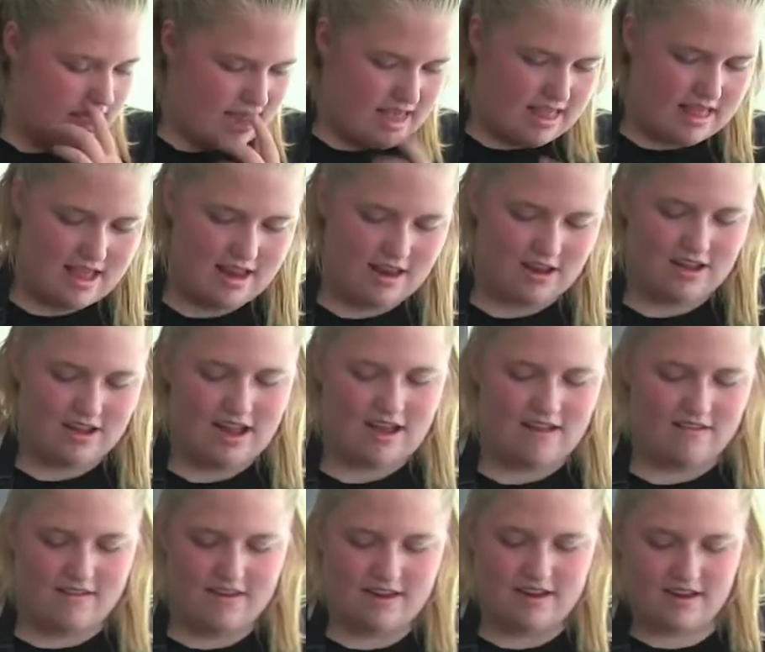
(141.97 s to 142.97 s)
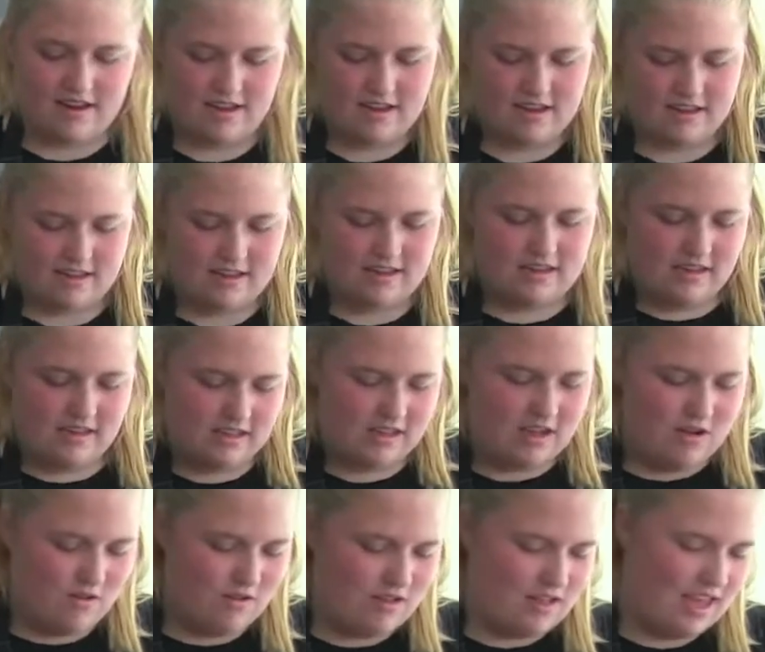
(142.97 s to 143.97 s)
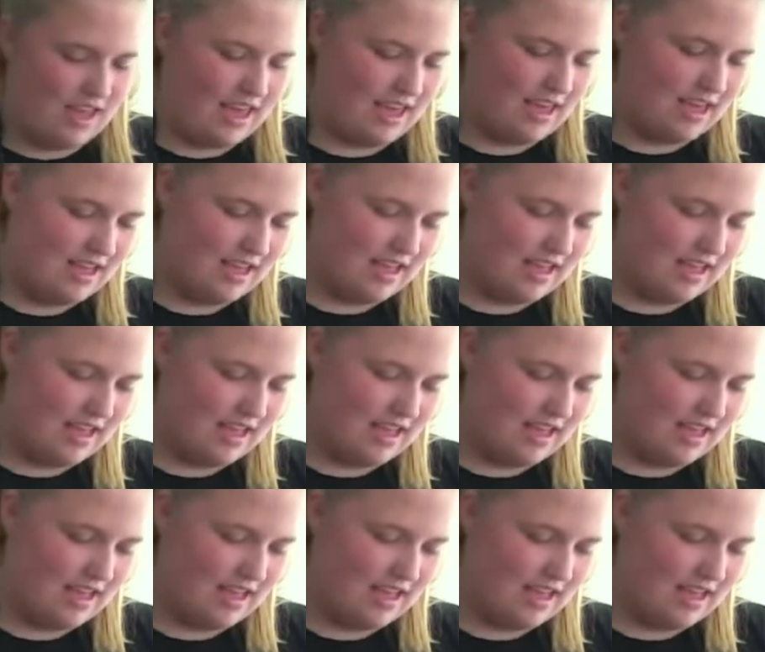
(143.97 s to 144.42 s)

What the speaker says: And then you'll have to slowly